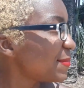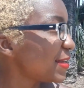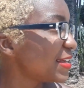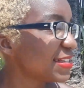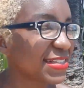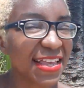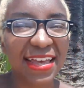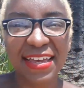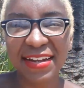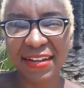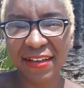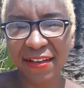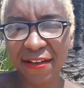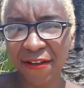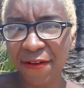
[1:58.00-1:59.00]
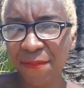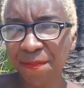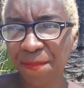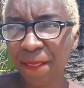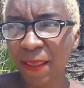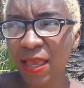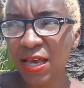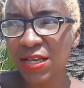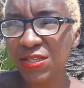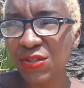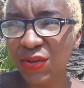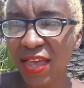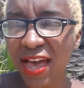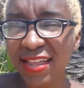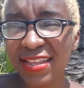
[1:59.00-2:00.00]
being said, um, so
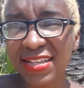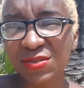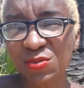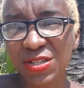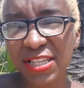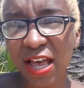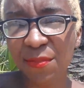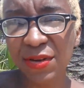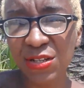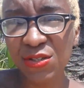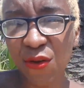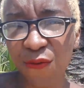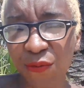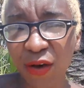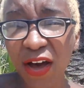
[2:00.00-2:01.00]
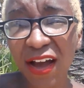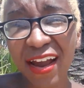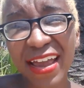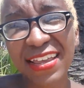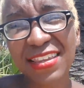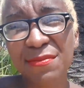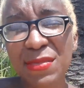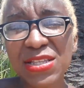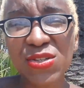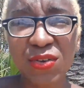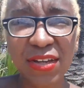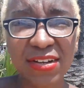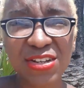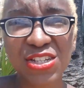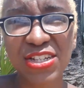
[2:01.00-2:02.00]
yeah, that's what's happening so far. And the mental
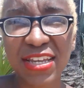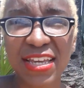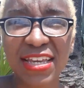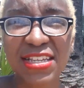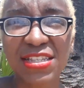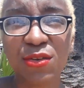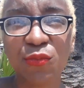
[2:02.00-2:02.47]
illness shit is